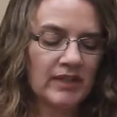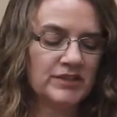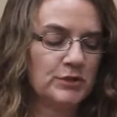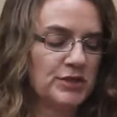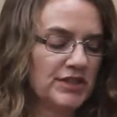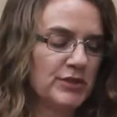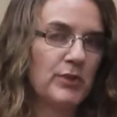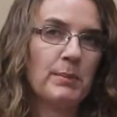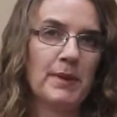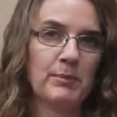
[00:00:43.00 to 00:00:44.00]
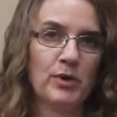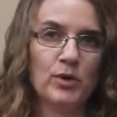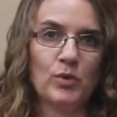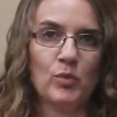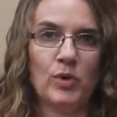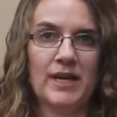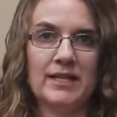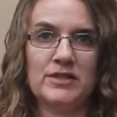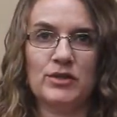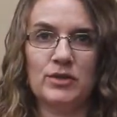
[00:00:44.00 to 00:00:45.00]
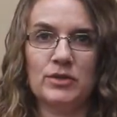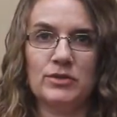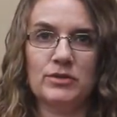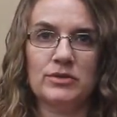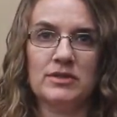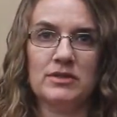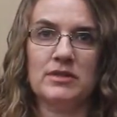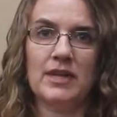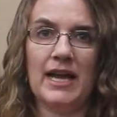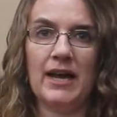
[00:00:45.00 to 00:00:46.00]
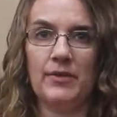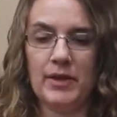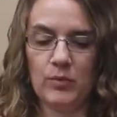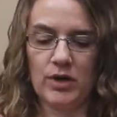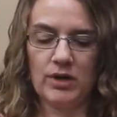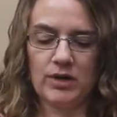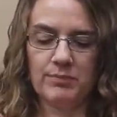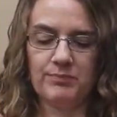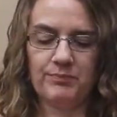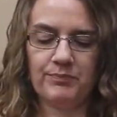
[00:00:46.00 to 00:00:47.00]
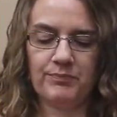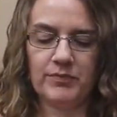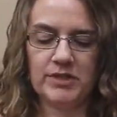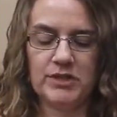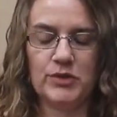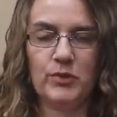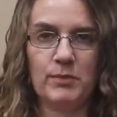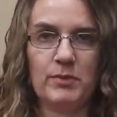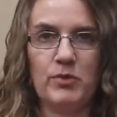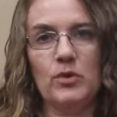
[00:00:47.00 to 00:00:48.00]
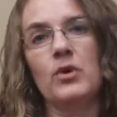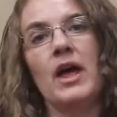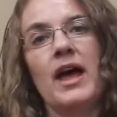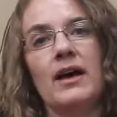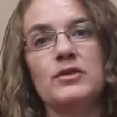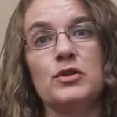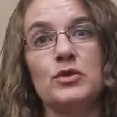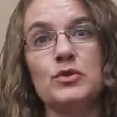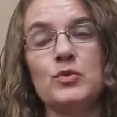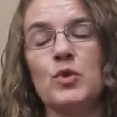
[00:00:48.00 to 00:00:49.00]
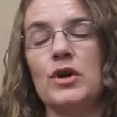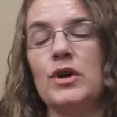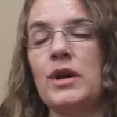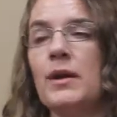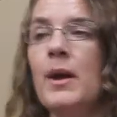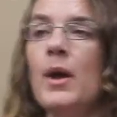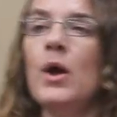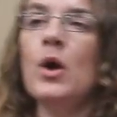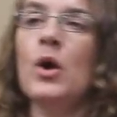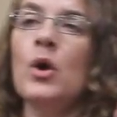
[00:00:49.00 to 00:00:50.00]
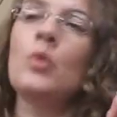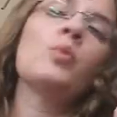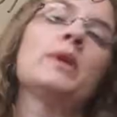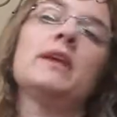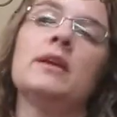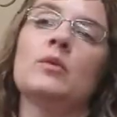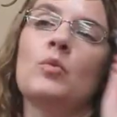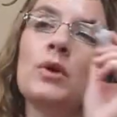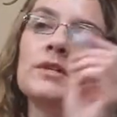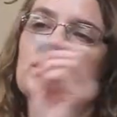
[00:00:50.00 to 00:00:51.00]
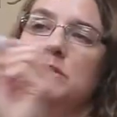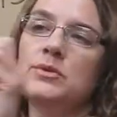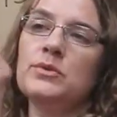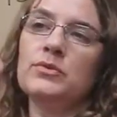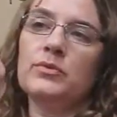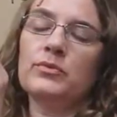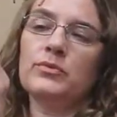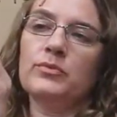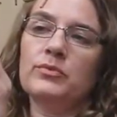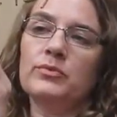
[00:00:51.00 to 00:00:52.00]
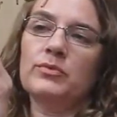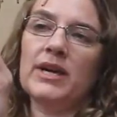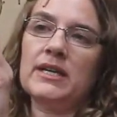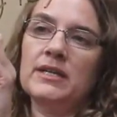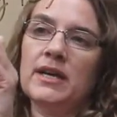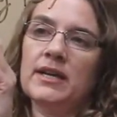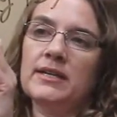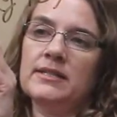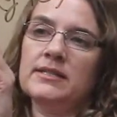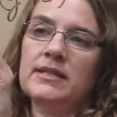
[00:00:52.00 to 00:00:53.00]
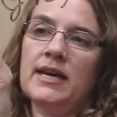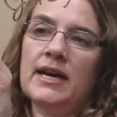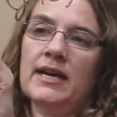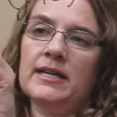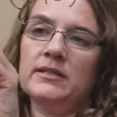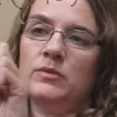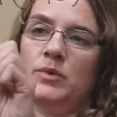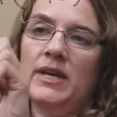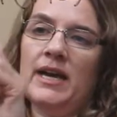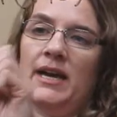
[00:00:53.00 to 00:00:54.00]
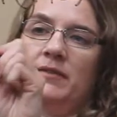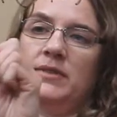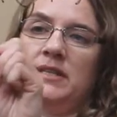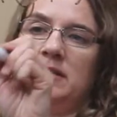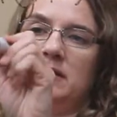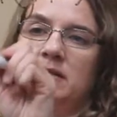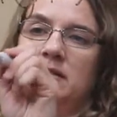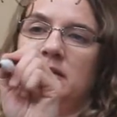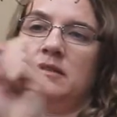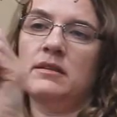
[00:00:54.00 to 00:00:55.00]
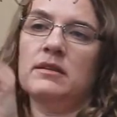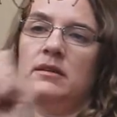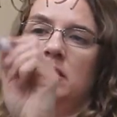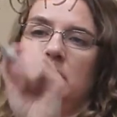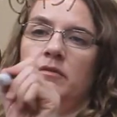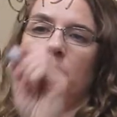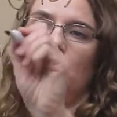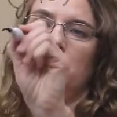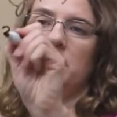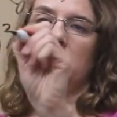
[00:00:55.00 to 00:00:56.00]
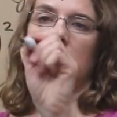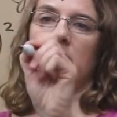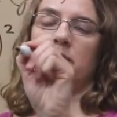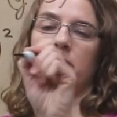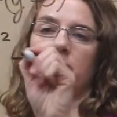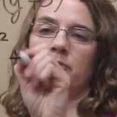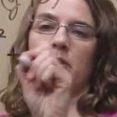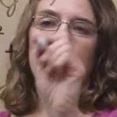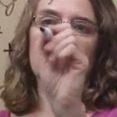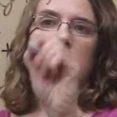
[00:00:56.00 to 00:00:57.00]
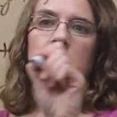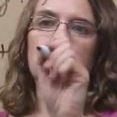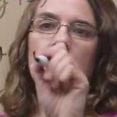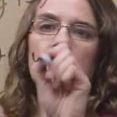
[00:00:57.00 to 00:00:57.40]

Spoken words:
So just to remember what circles, how they work, just to remember how circles work, we want to recognize that we have this formula from